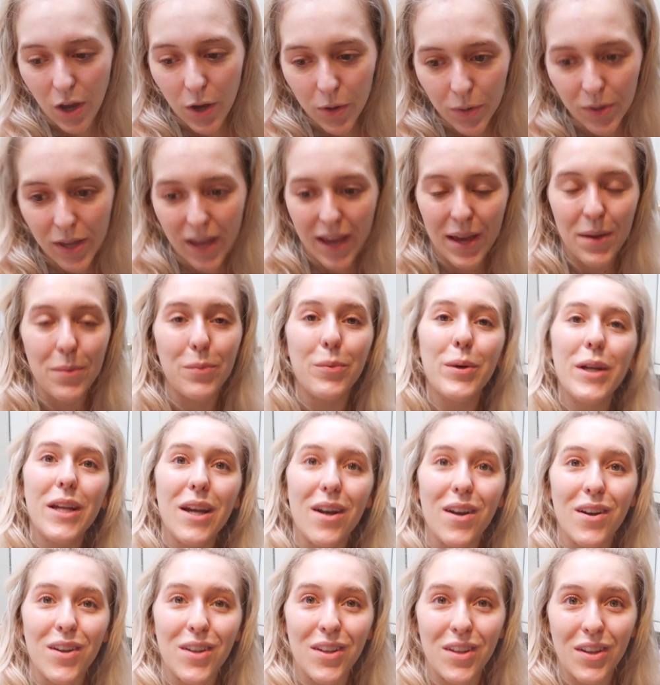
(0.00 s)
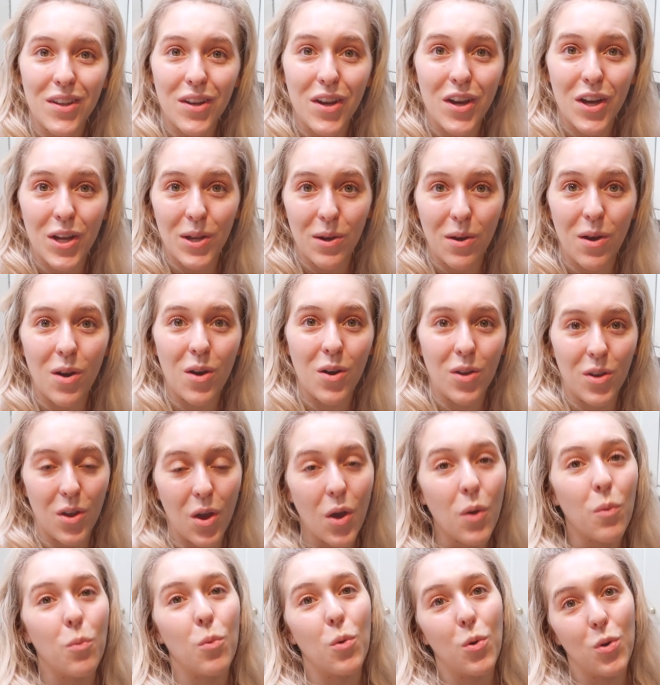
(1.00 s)
Okay, we are gonna go on
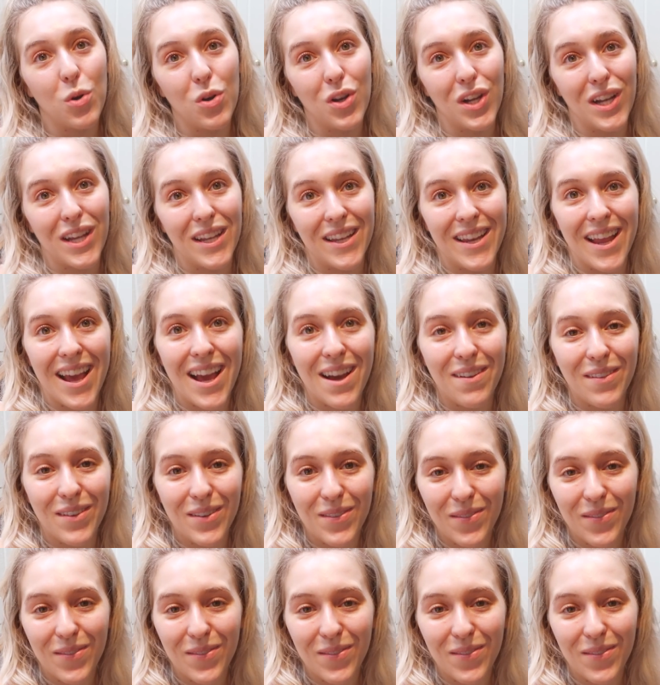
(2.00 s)
a walk now. I'm